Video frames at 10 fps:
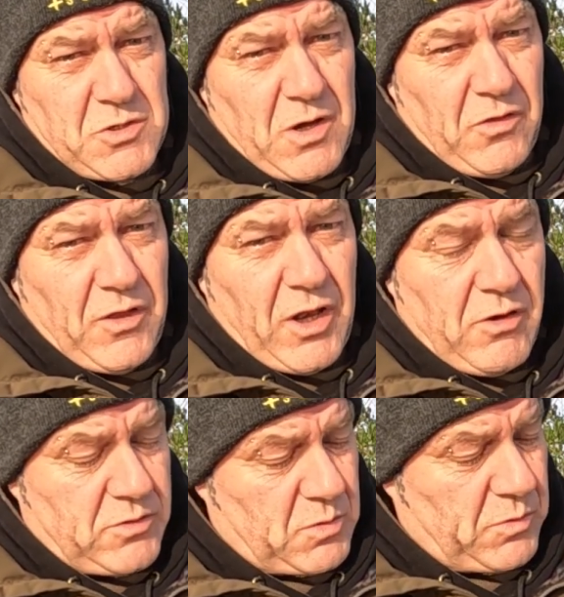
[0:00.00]
On the
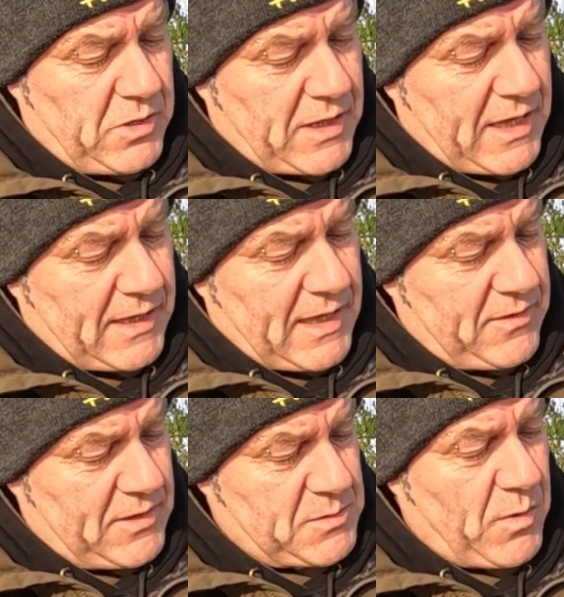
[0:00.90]
loaded one you can get
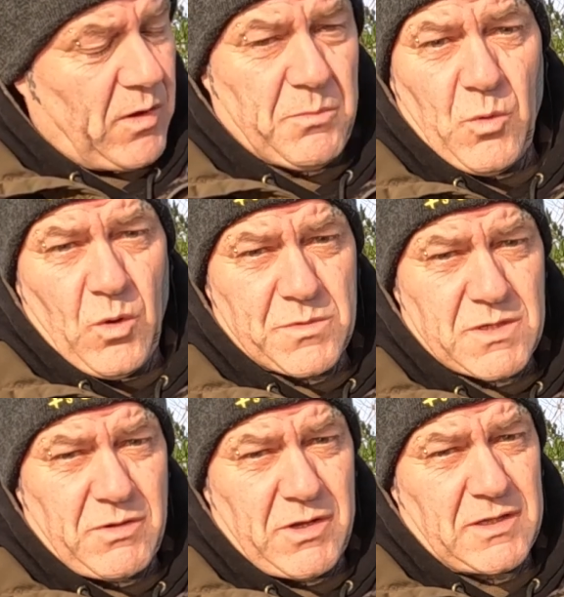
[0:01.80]
these, but I bought them so